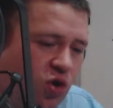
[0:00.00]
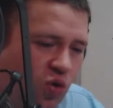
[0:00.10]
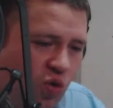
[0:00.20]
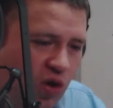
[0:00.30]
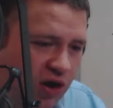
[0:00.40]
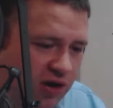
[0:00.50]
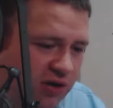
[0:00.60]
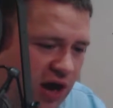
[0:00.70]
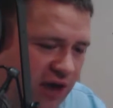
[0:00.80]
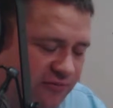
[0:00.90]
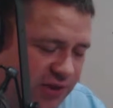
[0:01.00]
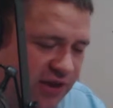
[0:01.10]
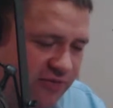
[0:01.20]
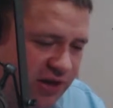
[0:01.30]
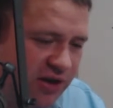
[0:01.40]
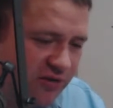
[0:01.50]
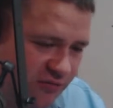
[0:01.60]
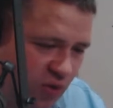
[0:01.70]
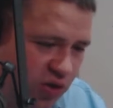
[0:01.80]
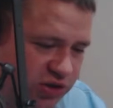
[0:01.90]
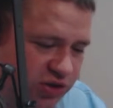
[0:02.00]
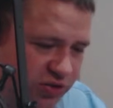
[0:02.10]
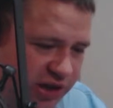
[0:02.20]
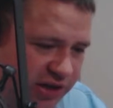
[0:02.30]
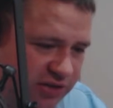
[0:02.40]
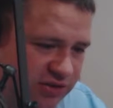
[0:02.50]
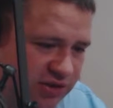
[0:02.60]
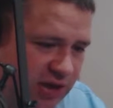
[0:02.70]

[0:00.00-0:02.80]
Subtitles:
or I've been living here for years.